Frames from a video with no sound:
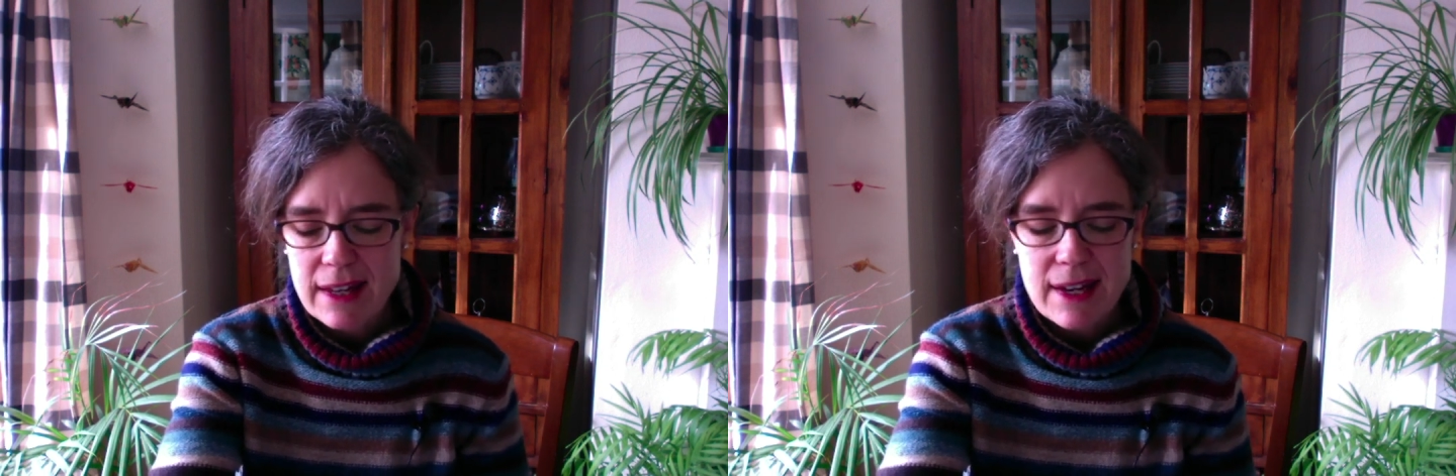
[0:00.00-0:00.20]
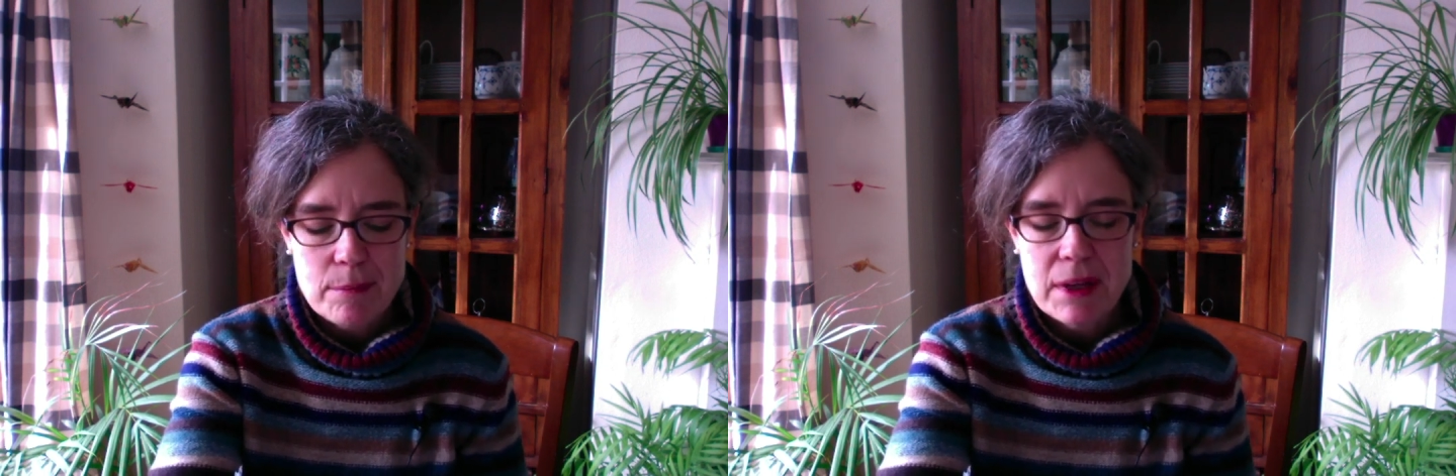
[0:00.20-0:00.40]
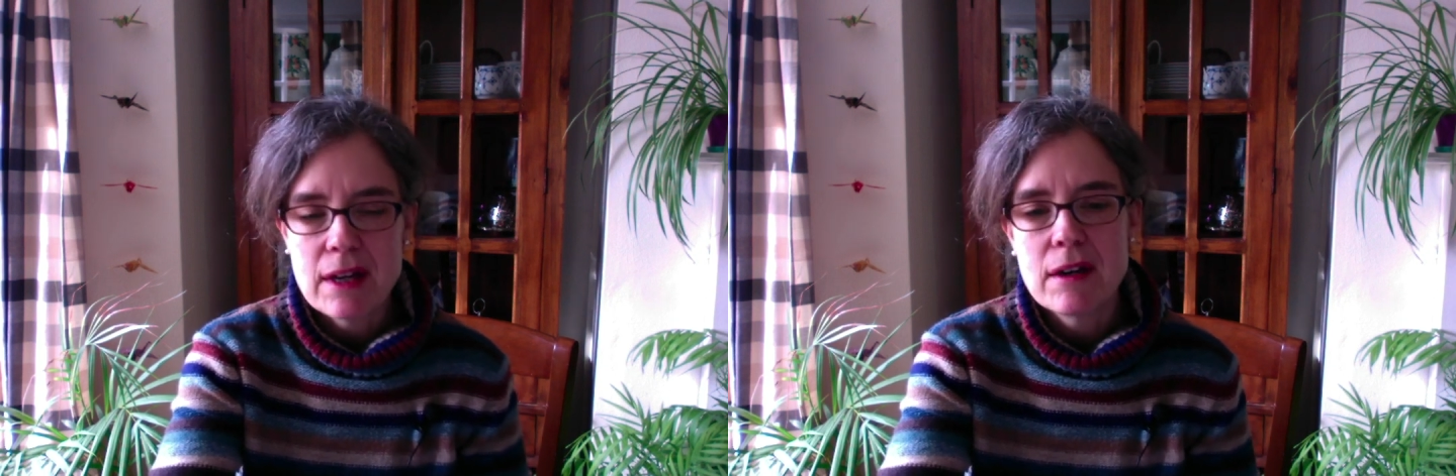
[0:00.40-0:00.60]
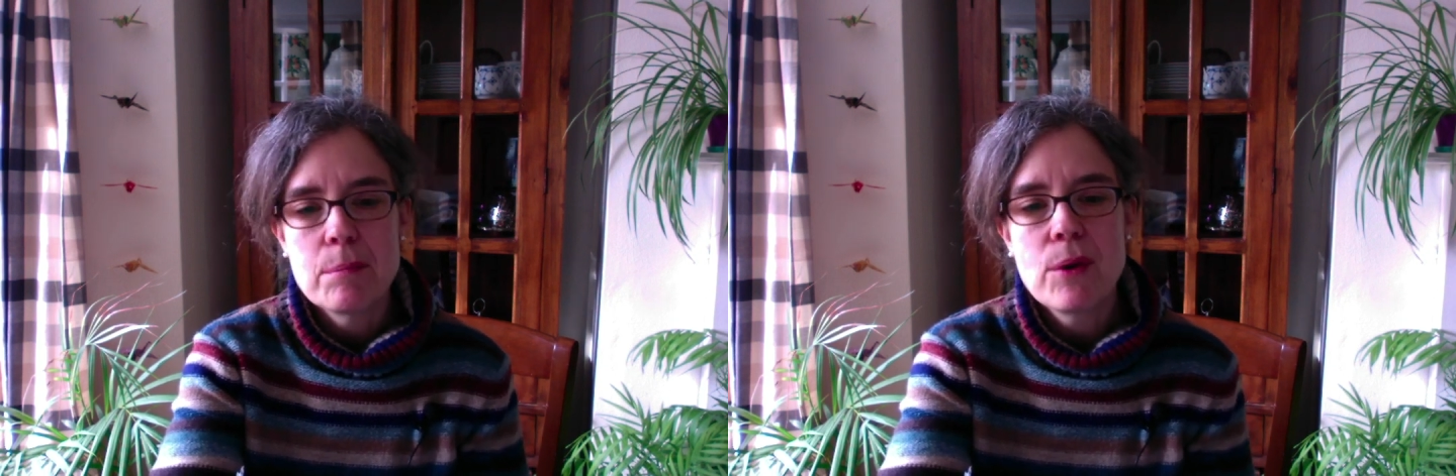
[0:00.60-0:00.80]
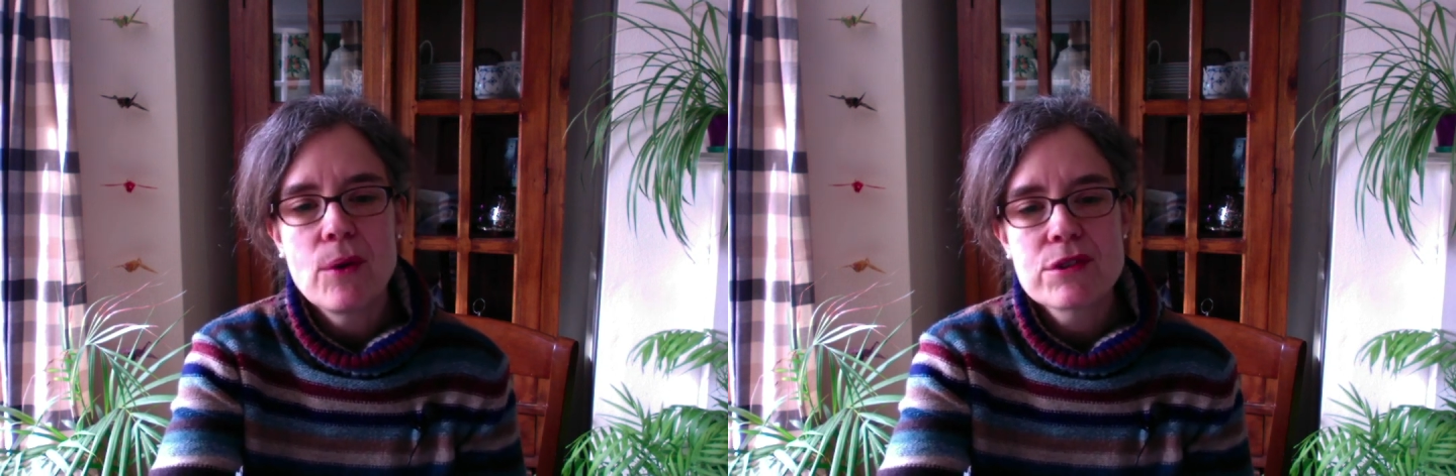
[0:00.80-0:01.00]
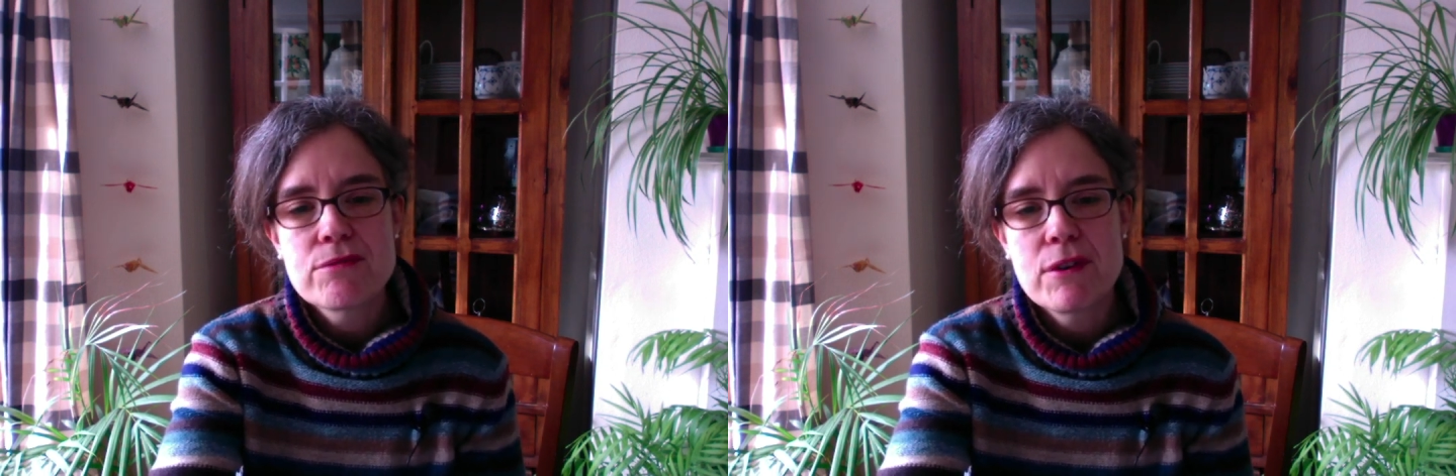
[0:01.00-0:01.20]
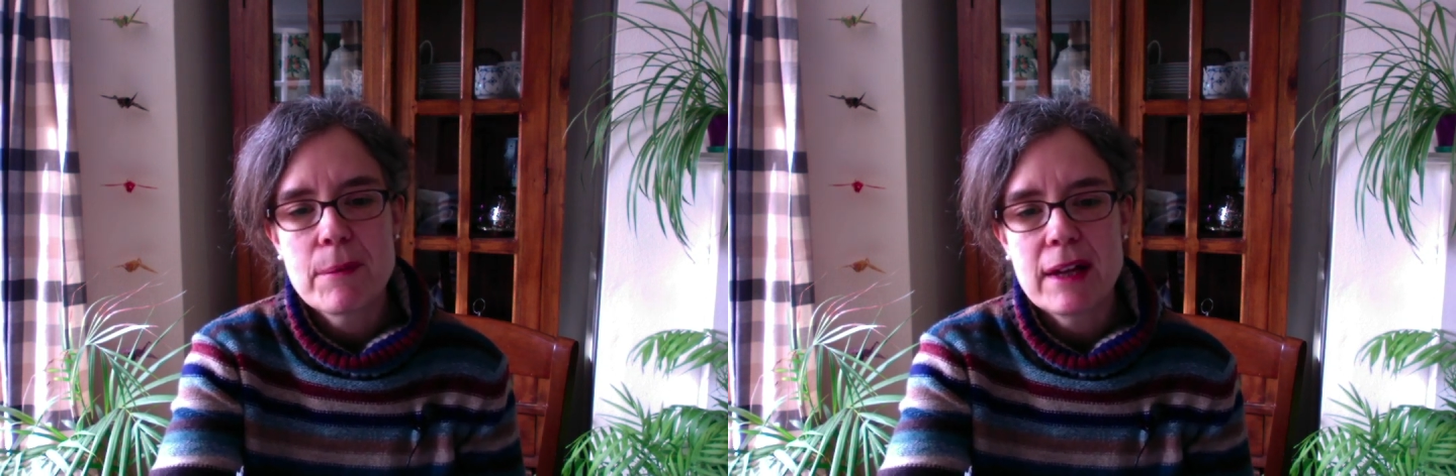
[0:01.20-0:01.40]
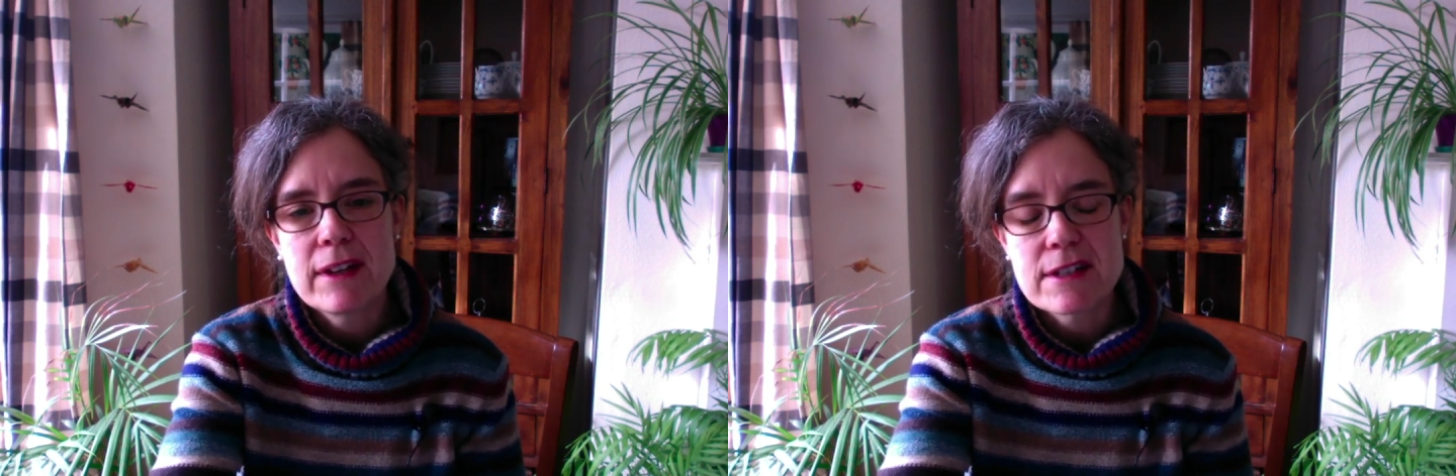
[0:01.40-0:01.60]
get me an applause from
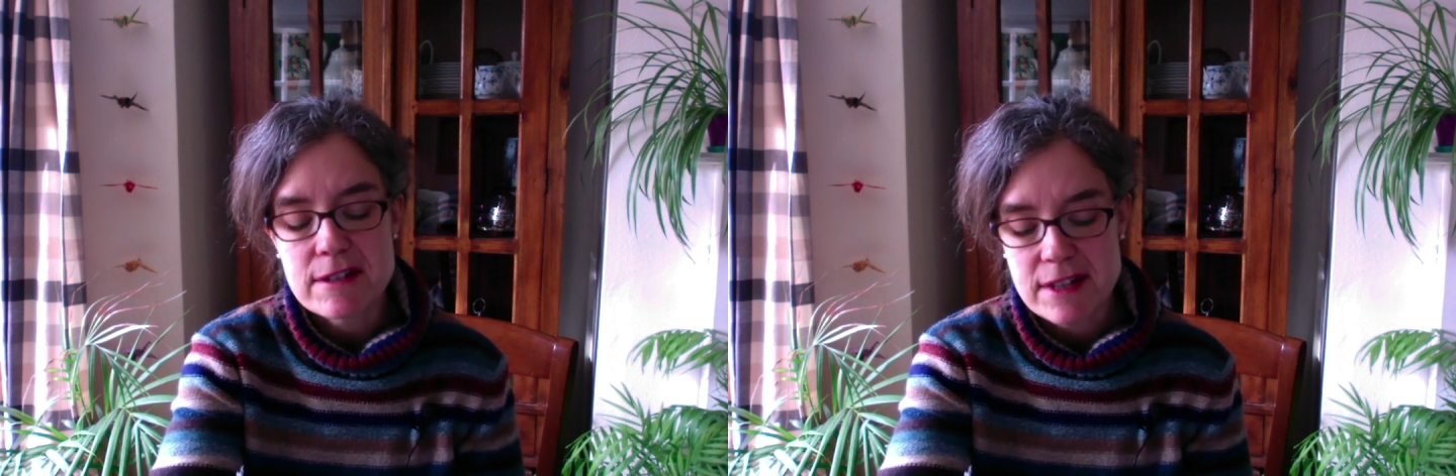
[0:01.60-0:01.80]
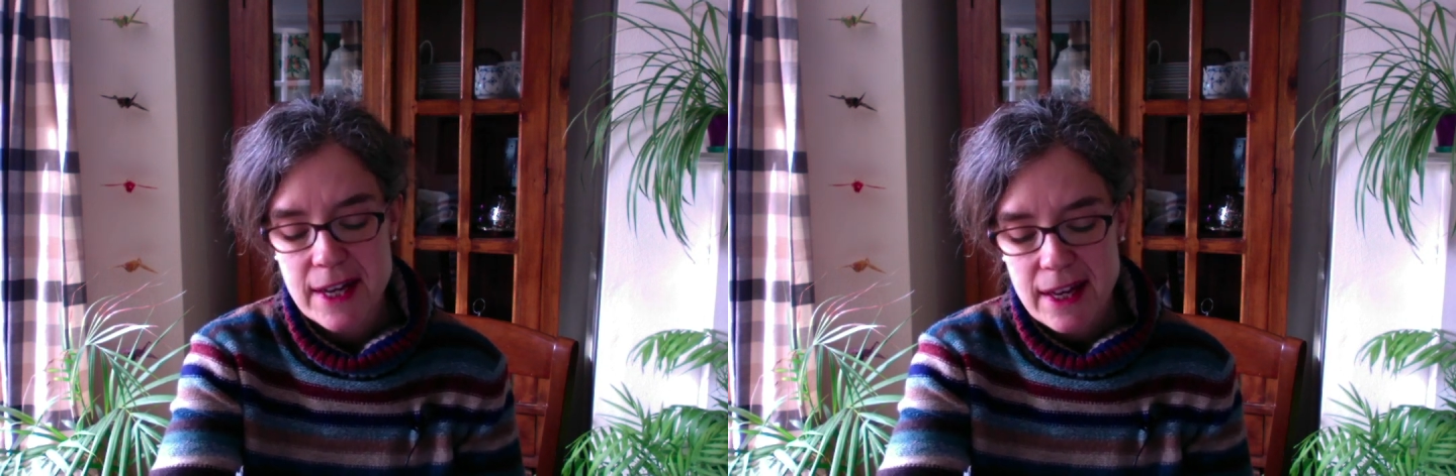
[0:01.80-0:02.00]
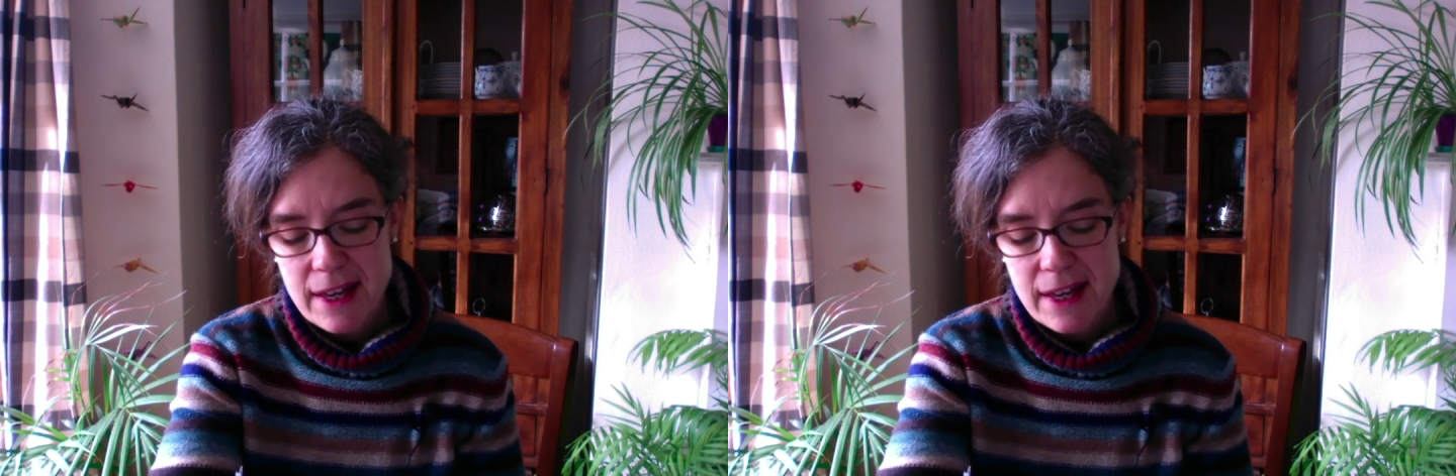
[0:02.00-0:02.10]
others,